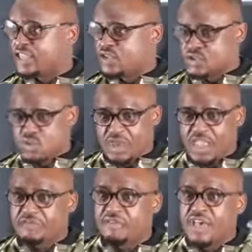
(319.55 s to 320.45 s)
They used to
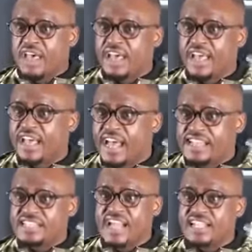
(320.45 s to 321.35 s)
have
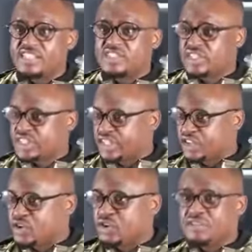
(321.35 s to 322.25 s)
adultery,
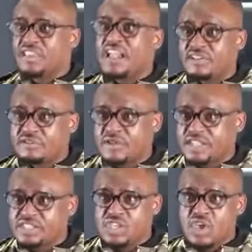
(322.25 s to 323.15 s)
lot of
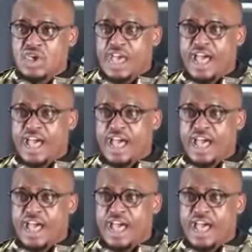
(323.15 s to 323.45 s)
girlfriends.